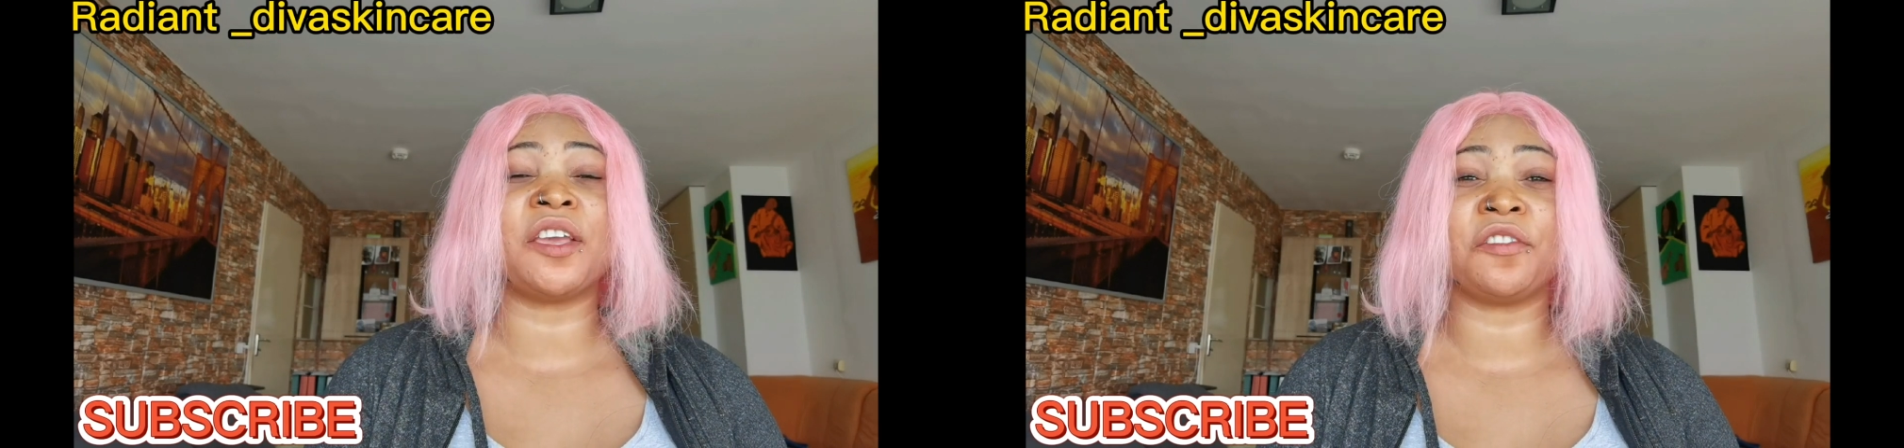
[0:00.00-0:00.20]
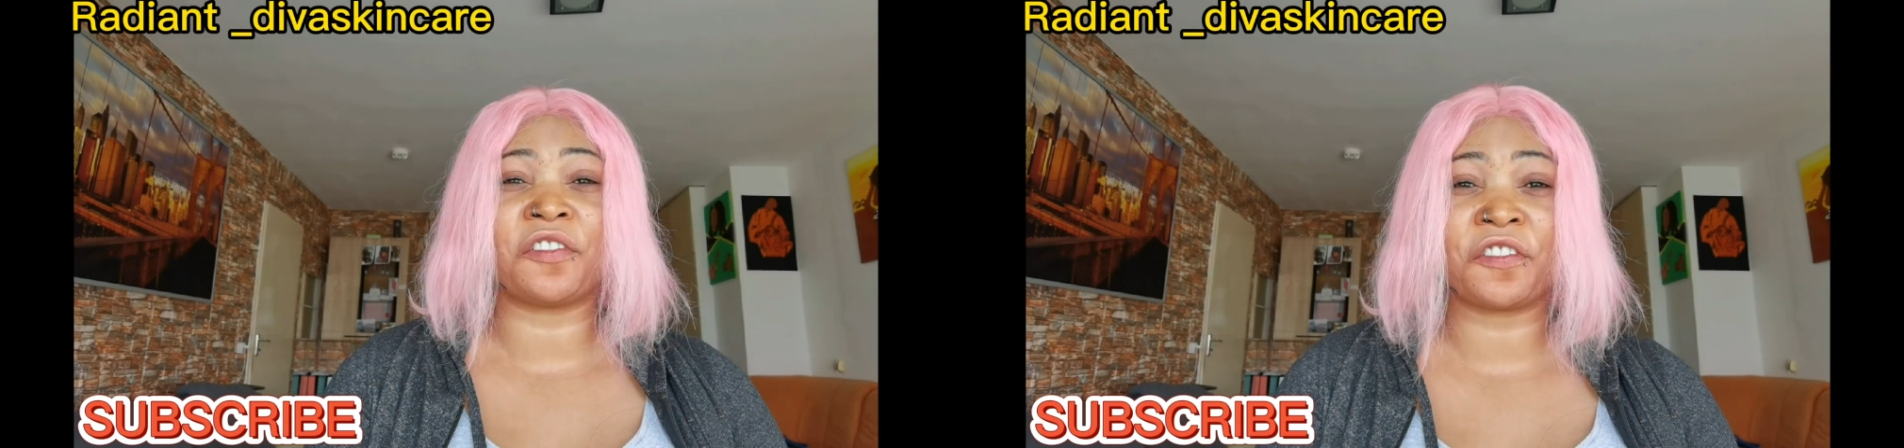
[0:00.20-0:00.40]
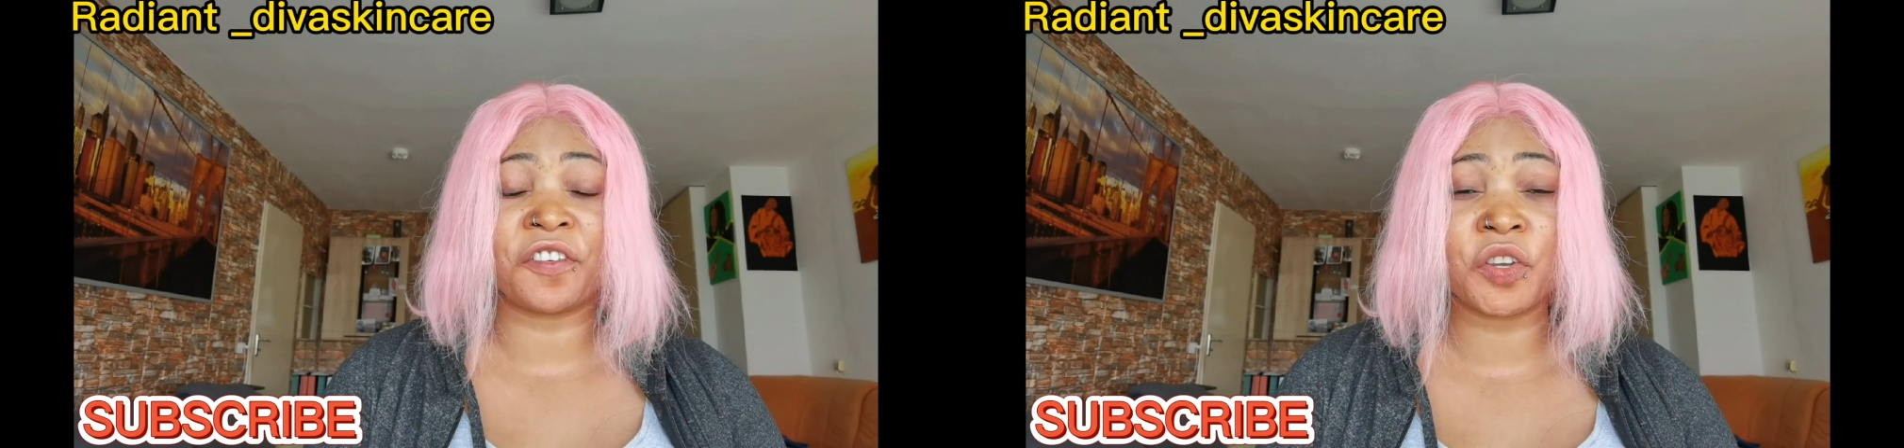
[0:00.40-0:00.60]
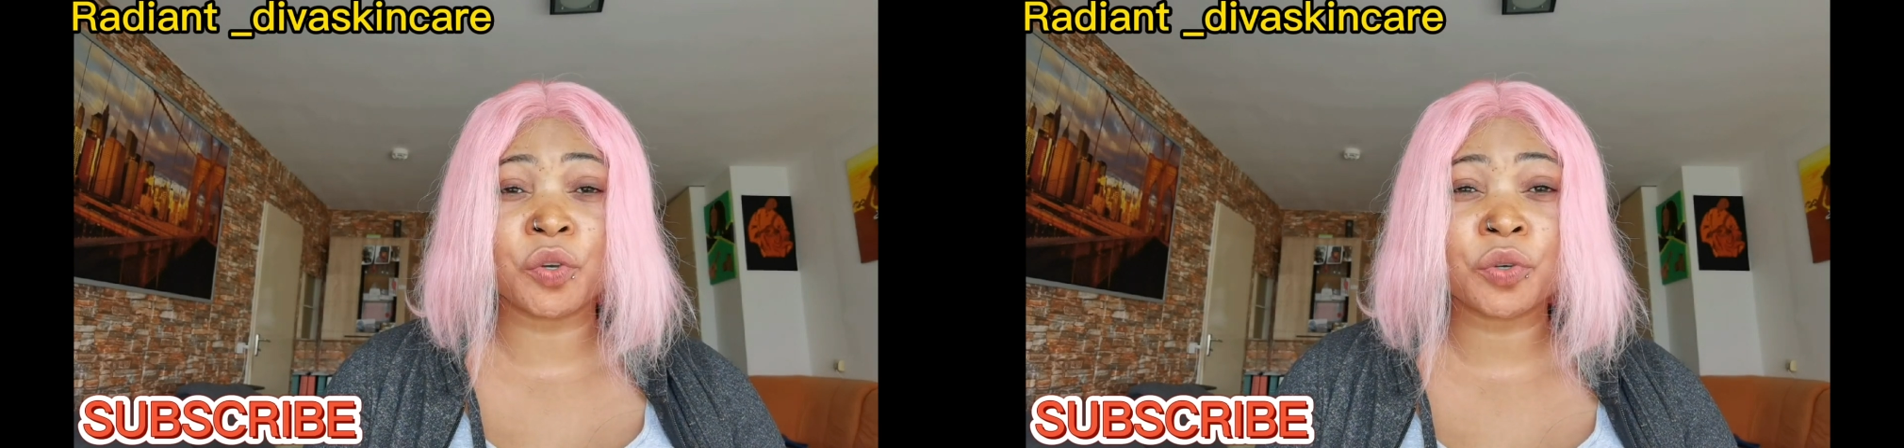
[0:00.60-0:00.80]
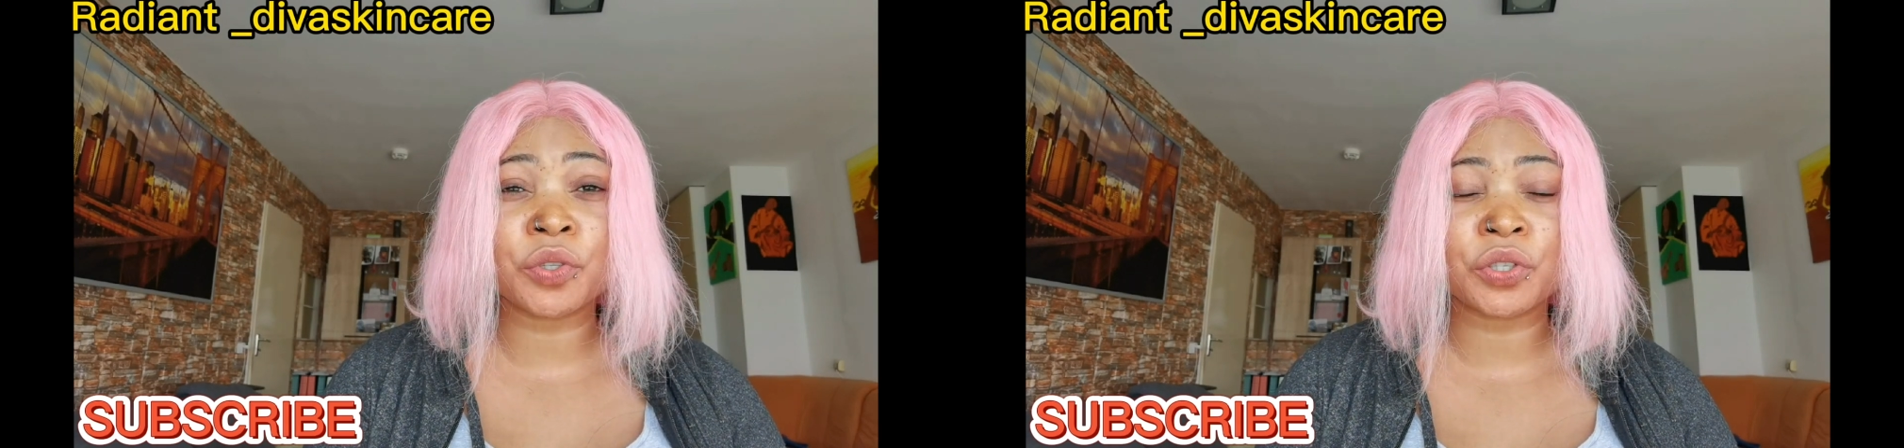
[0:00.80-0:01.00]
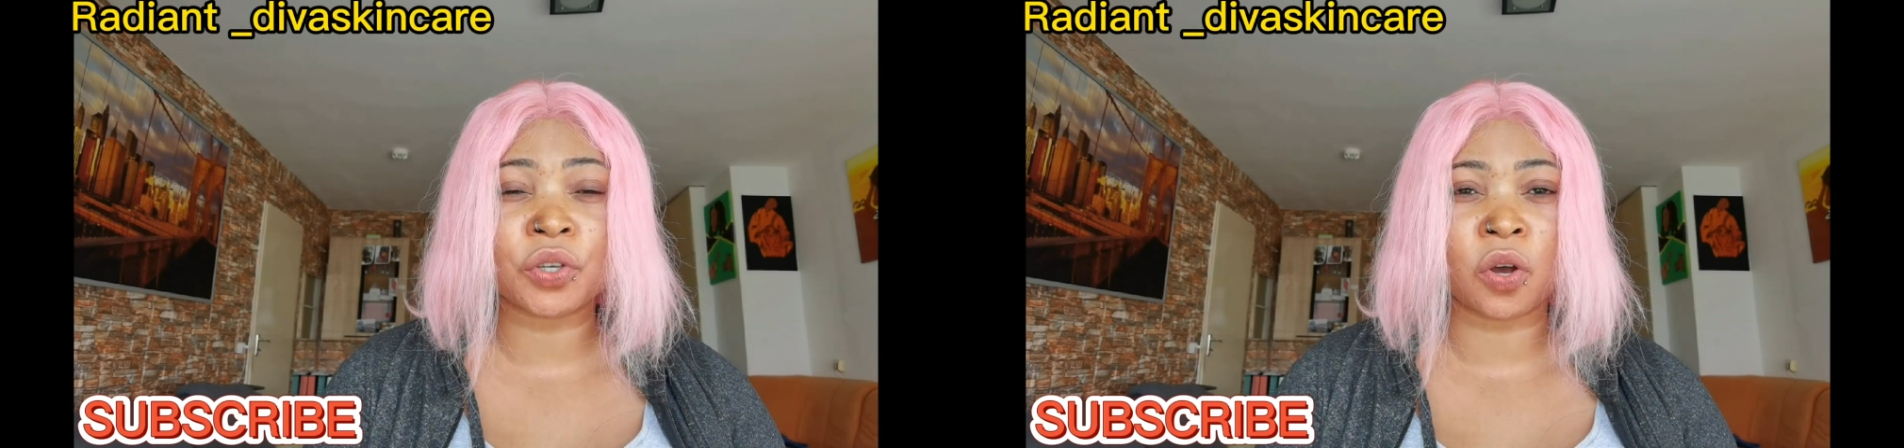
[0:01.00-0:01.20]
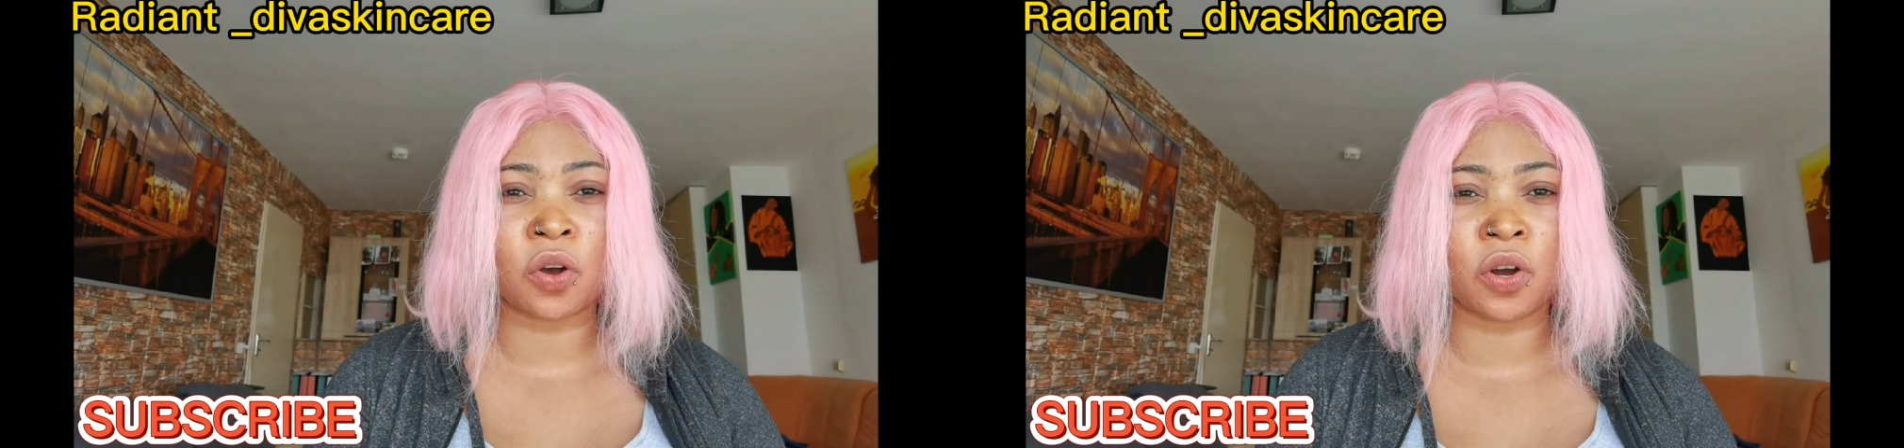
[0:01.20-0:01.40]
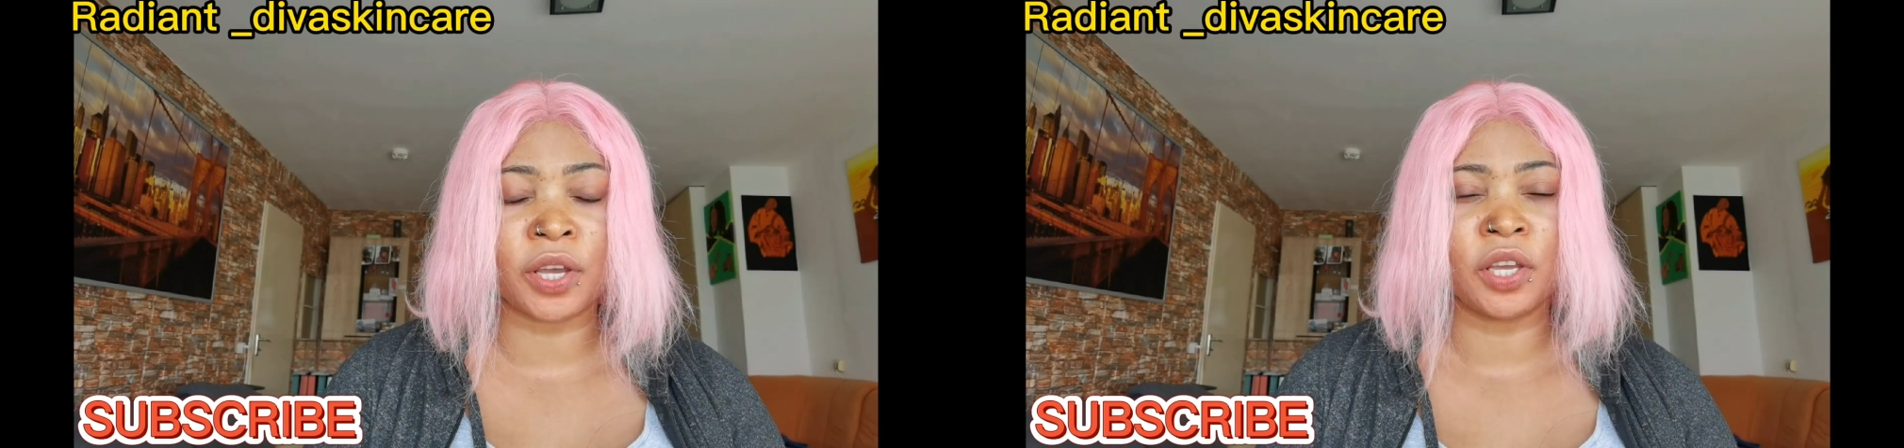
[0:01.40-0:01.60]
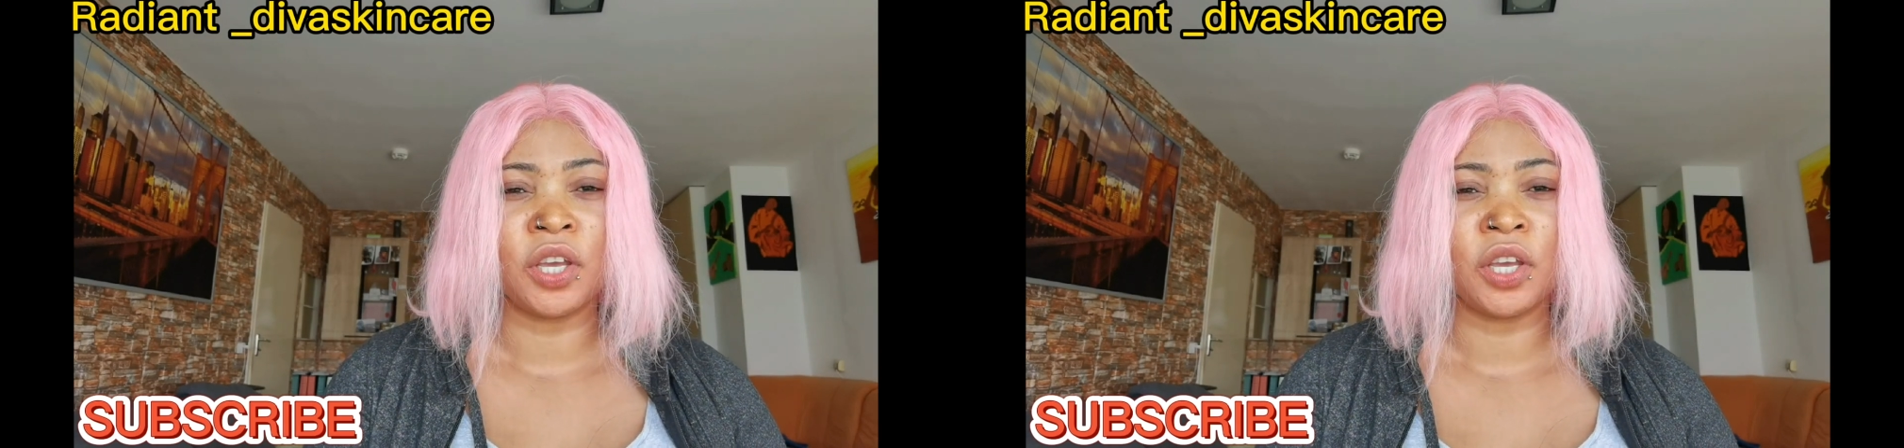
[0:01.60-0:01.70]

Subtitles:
infused oil.